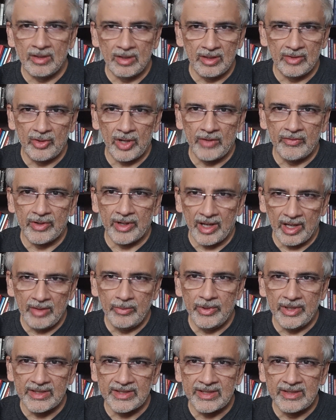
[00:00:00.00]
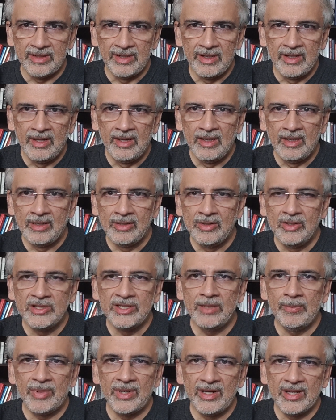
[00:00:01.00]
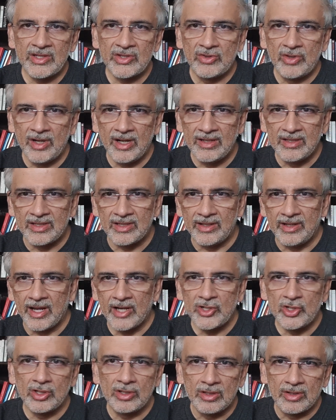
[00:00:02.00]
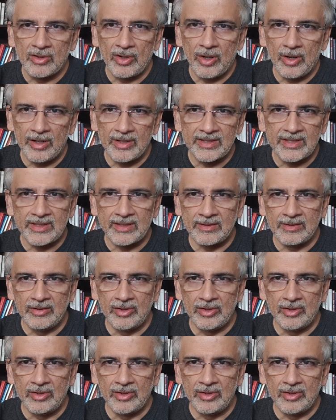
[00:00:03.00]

drive on highways, you see pedestrians dashing across,